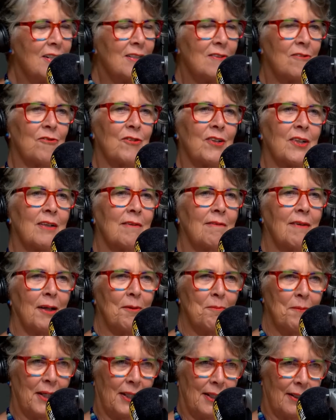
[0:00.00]
need to fiddle
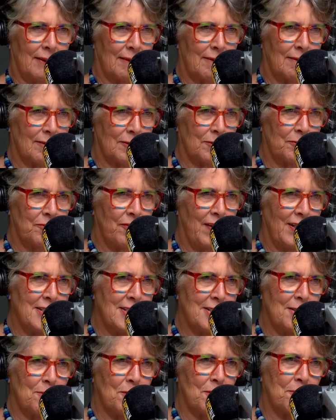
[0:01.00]
around making it look
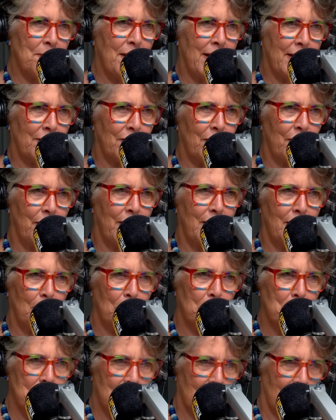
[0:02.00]
fancy with micro
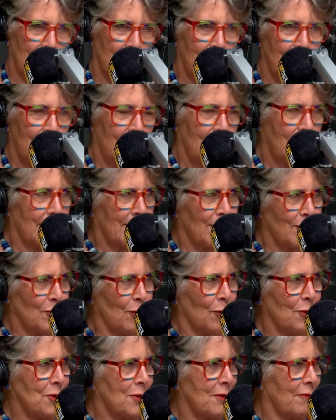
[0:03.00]
herbs and little
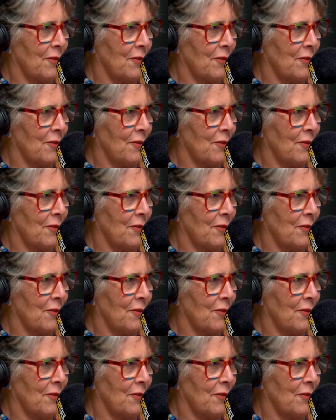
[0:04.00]
dots